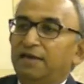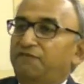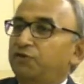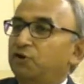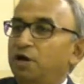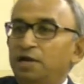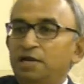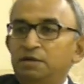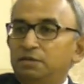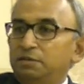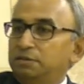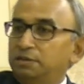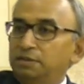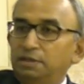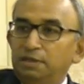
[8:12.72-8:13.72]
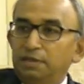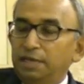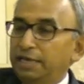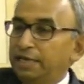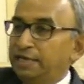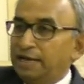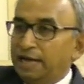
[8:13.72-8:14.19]
if you're in
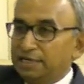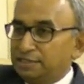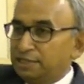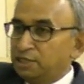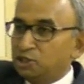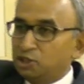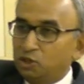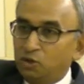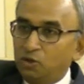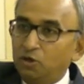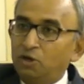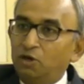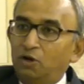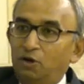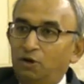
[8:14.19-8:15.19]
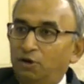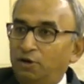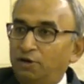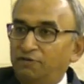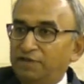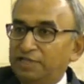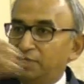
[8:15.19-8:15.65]
Asansol
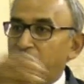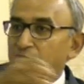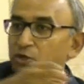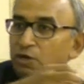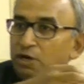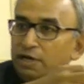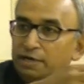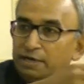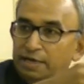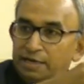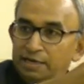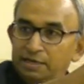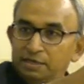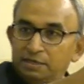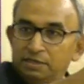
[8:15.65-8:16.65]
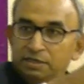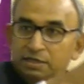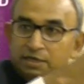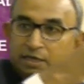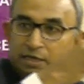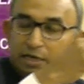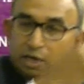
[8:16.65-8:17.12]
or whether you are in
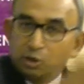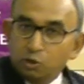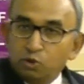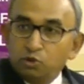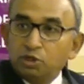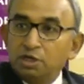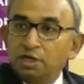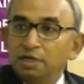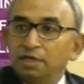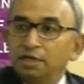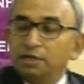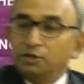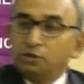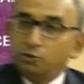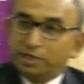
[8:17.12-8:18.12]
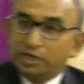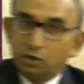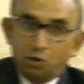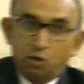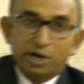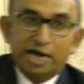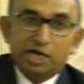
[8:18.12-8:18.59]
Karur, you can
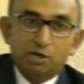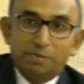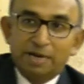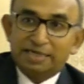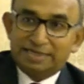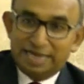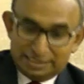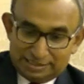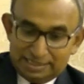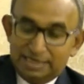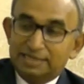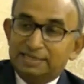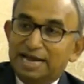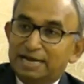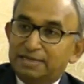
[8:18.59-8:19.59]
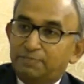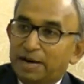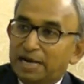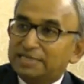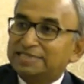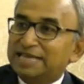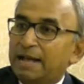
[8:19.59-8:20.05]
go get your blood tested. That
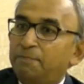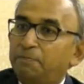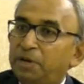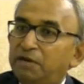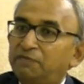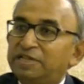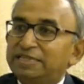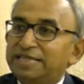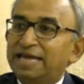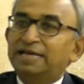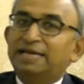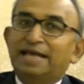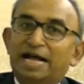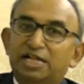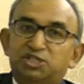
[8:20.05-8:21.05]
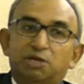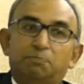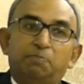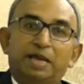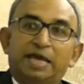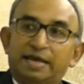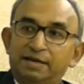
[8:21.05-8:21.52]
blood sample will then catch a
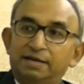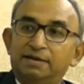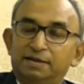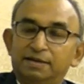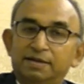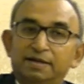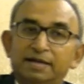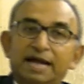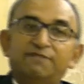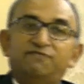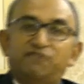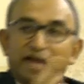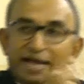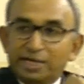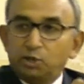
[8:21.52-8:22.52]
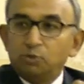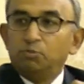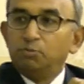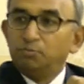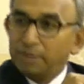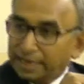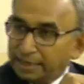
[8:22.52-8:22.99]
plane and fly to
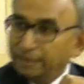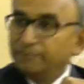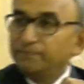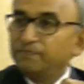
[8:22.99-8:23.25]
Mumbai